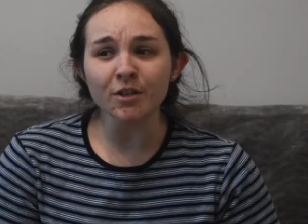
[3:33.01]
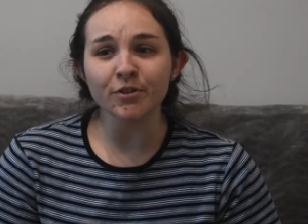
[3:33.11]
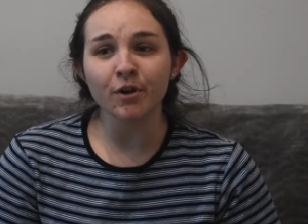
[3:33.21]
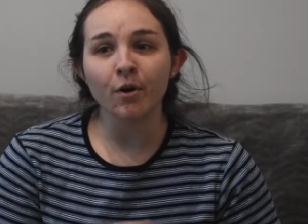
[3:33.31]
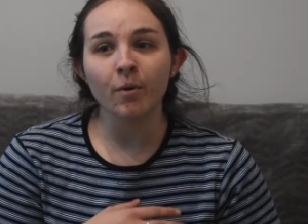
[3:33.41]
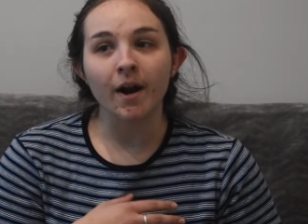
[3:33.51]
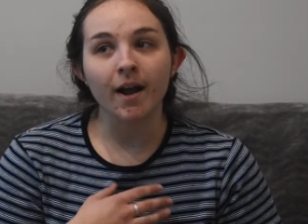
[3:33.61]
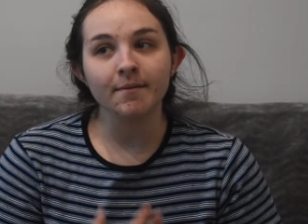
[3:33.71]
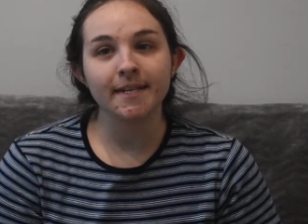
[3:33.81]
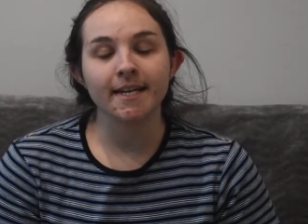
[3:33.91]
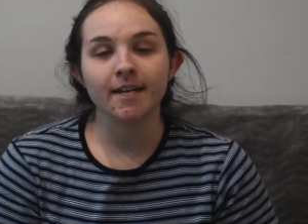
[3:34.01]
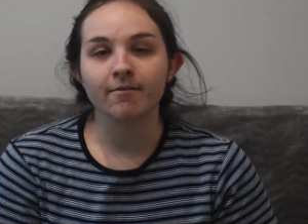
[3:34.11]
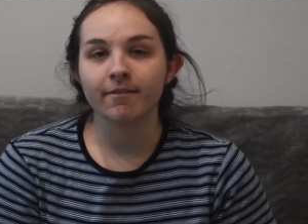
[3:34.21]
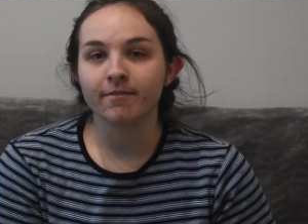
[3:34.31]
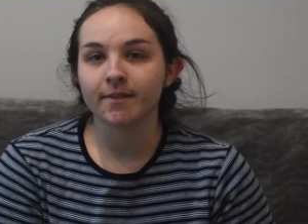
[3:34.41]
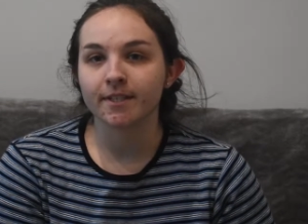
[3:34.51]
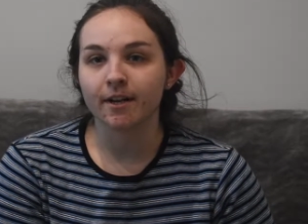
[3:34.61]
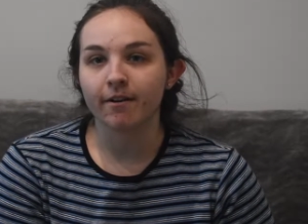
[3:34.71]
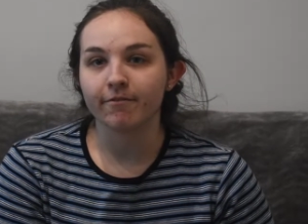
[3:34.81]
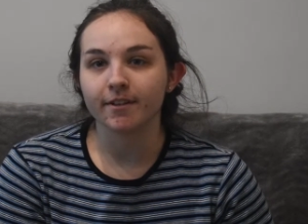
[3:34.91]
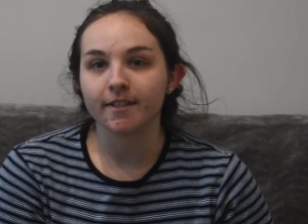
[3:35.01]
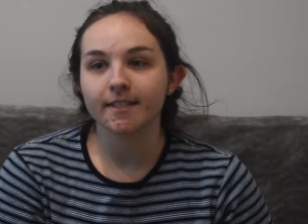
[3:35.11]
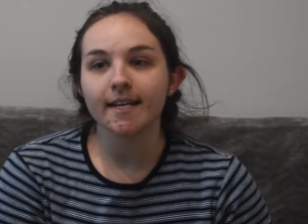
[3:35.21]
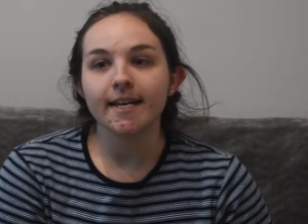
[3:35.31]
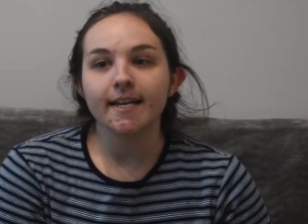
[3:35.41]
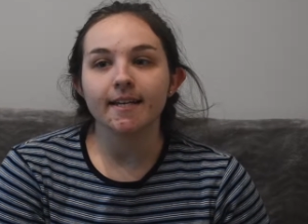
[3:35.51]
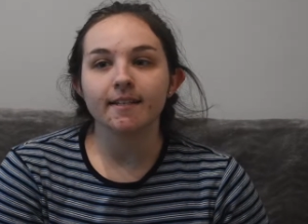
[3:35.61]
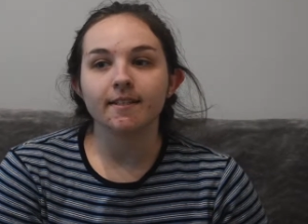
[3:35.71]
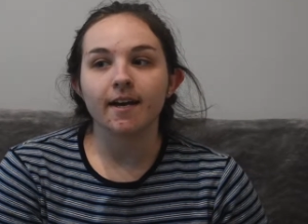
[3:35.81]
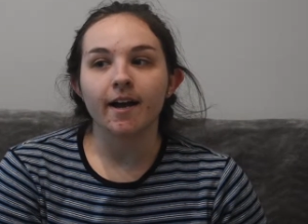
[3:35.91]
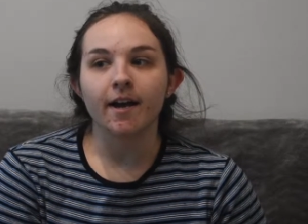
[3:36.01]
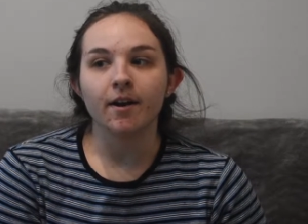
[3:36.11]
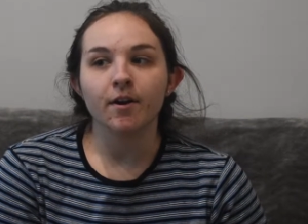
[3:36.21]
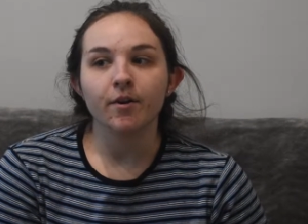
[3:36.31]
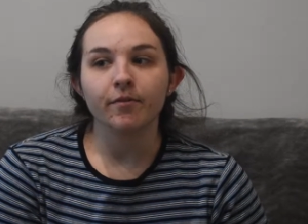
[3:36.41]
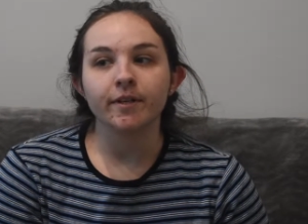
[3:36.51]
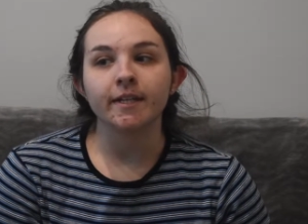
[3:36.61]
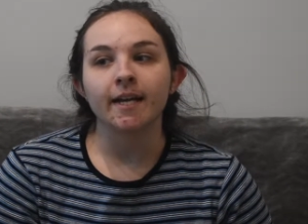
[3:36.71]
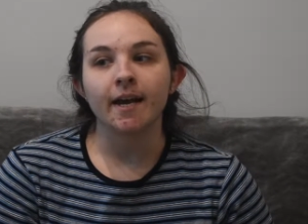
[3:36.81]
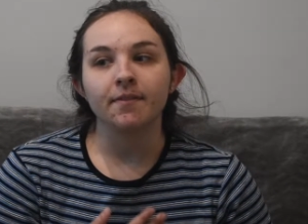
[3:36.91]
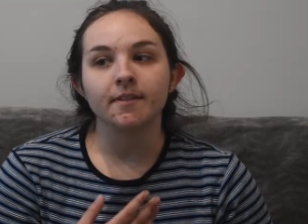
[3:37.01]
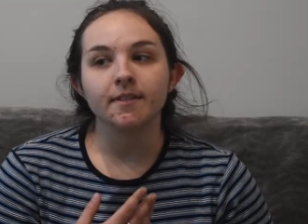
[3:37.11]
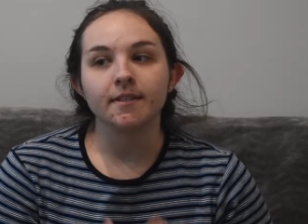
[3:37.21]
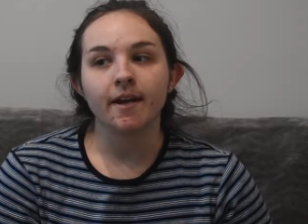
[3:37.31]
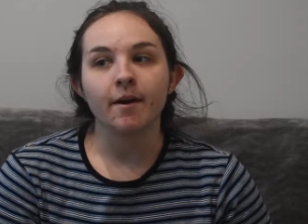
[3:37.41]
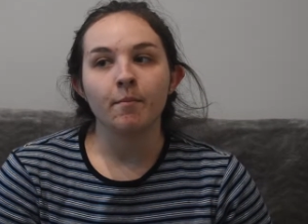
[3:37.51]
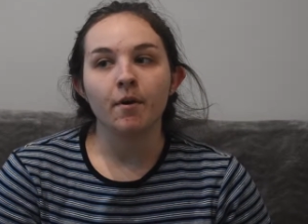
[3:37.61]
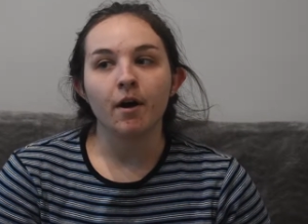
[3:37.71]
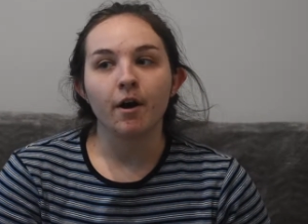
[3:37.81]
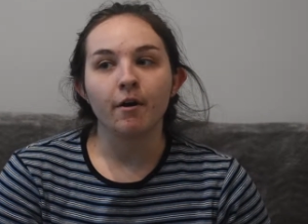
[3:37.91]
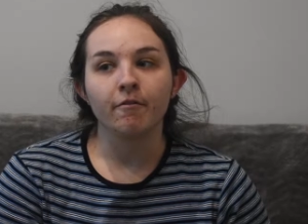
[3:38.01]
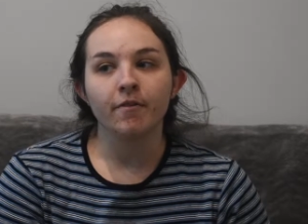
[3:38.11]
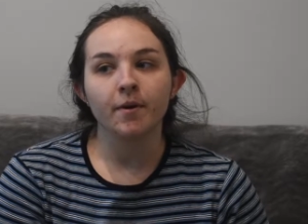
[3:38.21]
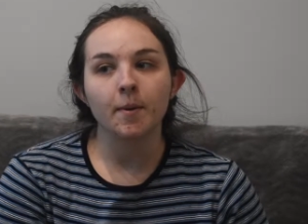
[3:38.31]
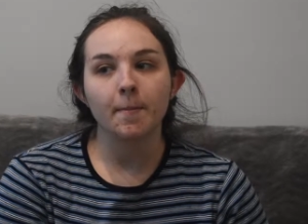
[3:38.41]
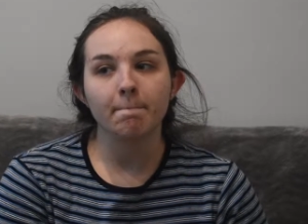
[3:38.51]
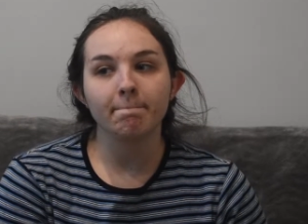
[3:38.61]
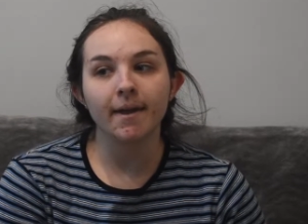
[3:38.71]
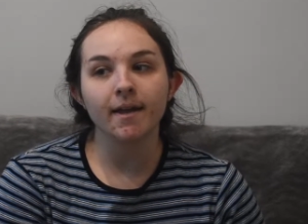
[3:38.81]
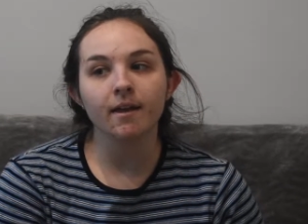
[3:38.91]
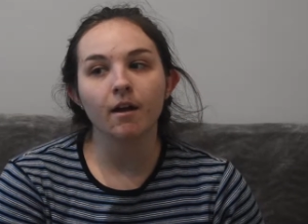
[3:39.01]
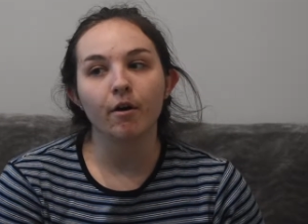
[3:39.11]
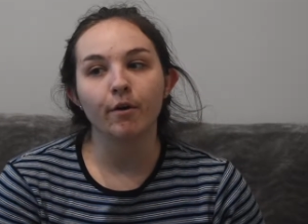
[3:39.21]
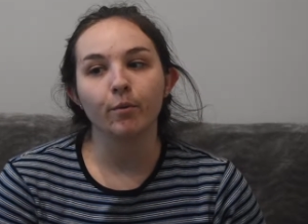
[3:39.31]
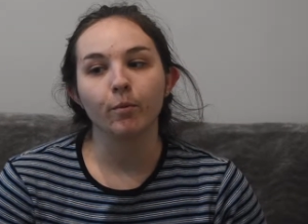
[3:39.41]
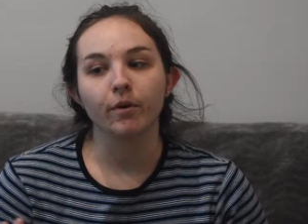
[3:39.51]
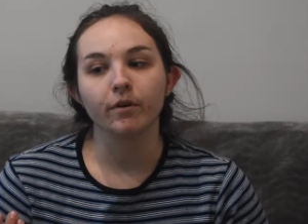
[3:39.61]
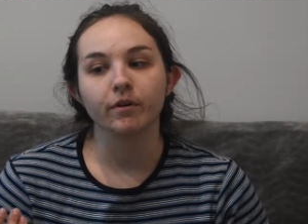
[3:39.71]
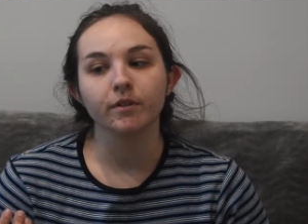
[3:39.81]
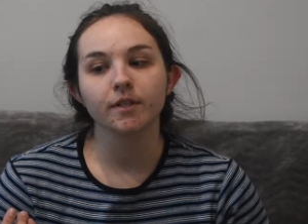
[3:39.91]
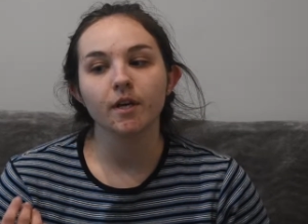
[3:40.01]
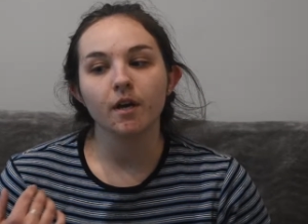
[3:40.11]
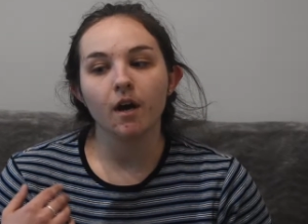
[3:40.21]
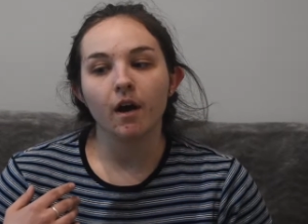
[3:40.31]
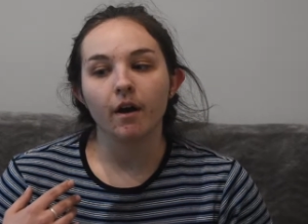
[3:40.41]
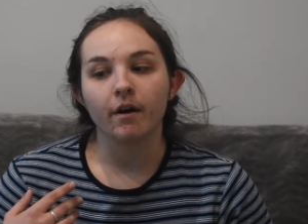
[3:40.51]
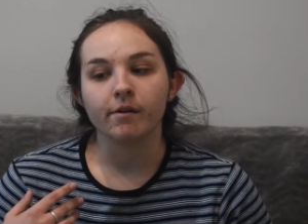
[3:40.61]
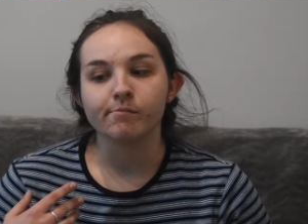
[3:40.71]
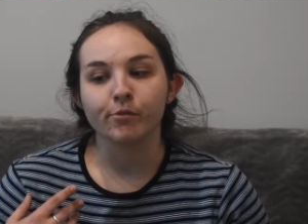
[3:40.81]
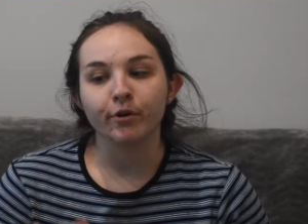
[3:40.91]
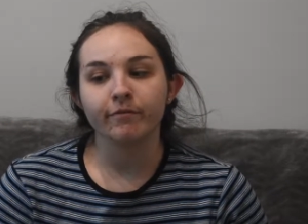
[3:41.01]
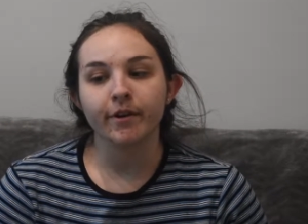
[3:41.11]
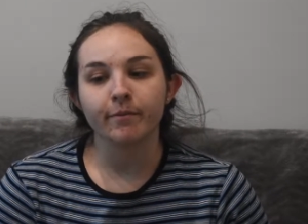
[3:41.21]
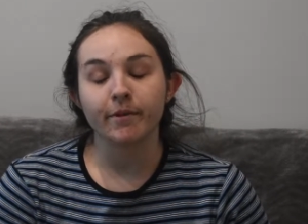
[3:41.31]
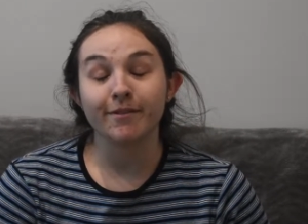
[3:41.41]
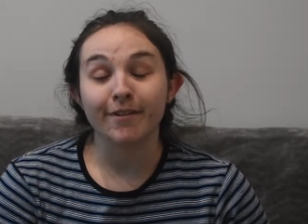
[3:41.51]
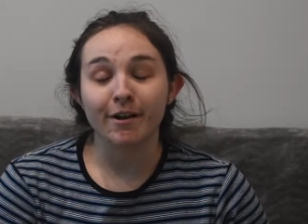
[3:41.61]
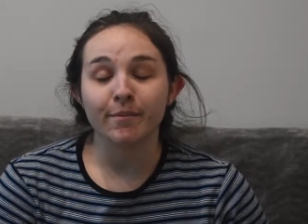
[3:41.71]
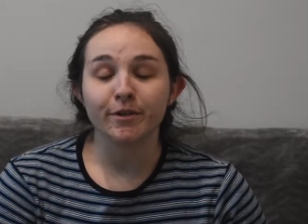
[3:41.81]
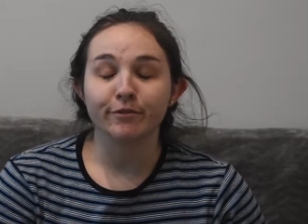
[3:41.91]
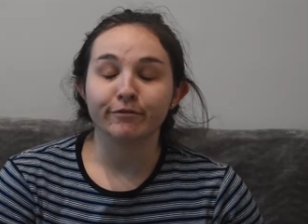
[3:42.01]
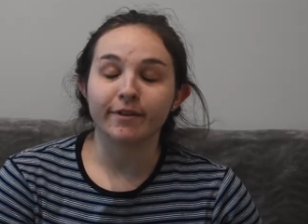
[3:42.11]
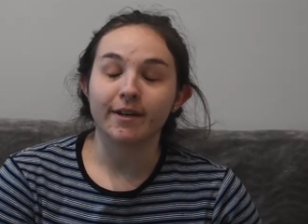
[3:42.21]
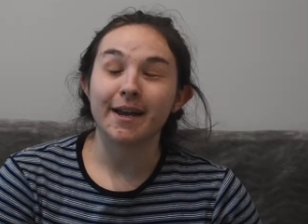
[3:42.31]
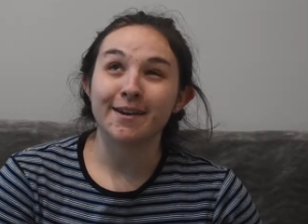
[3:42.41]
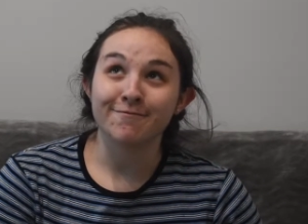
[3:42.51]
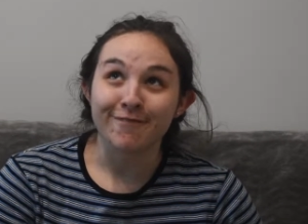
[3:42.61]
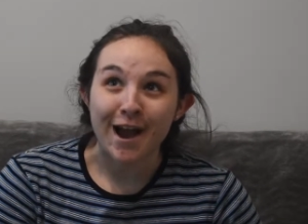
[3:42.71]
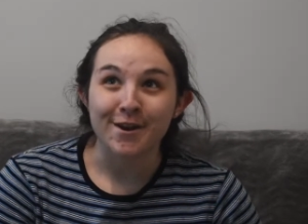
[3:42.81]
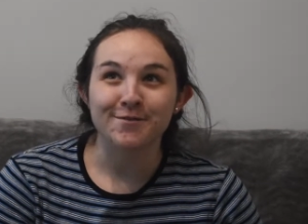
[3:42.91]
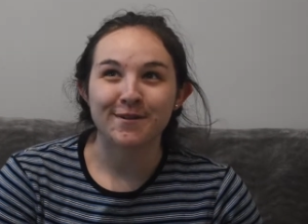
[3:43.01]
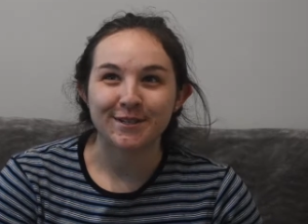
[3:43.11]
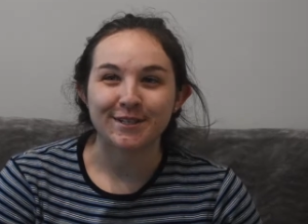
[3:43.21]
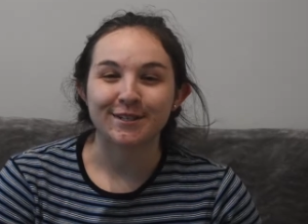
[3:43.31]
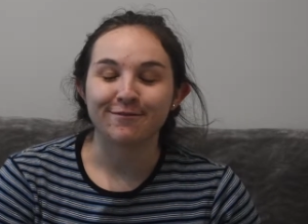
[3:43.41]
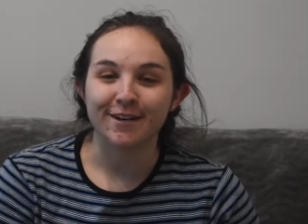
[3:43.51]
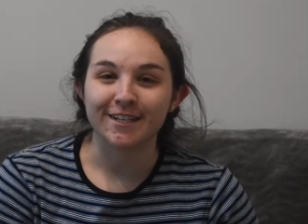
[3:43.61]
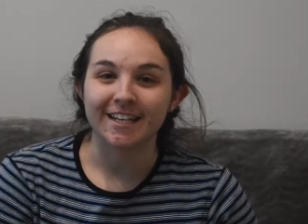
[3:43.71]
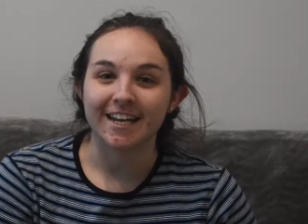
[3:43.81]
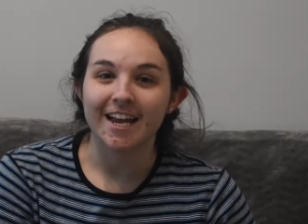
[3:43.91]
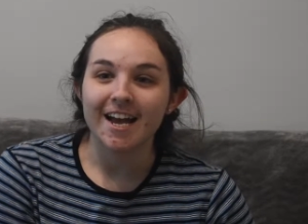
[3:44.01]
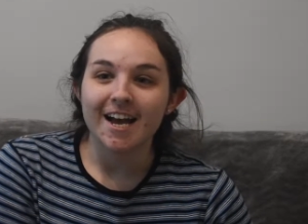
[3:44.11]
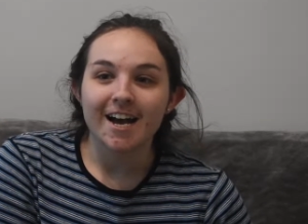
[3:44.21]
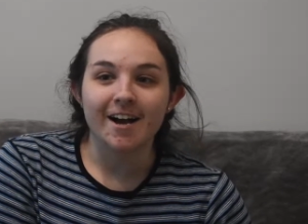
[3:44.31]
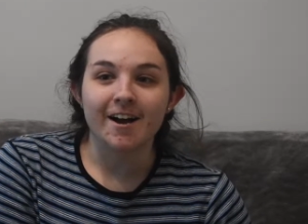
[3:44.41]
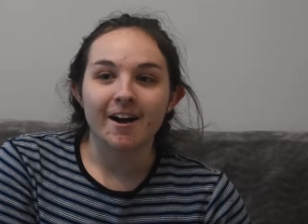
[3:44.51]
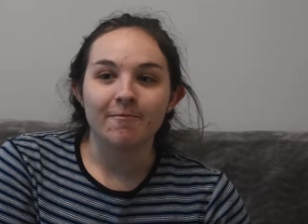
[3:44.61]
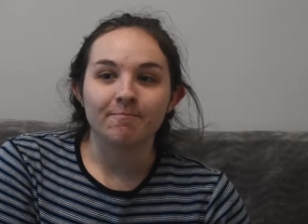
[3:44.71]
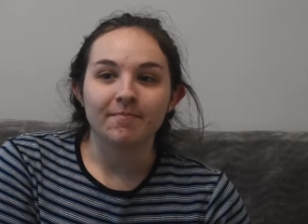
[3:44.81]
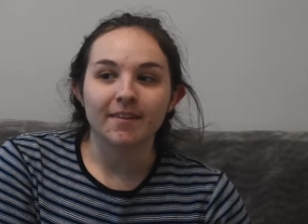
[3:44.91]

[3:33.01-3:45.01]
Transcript: so what I'm taking away from this conference is that really at the stem of making our world um, more envi environmental fr environmentally friendly, um,